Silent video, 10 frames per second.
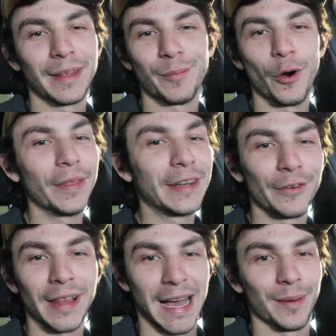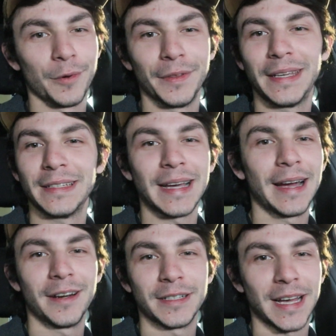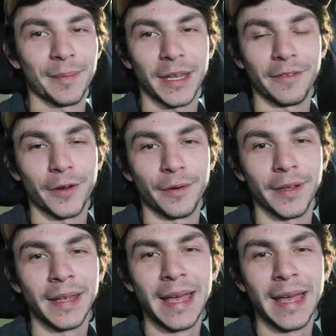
more than reliable the entire time that I've owned it,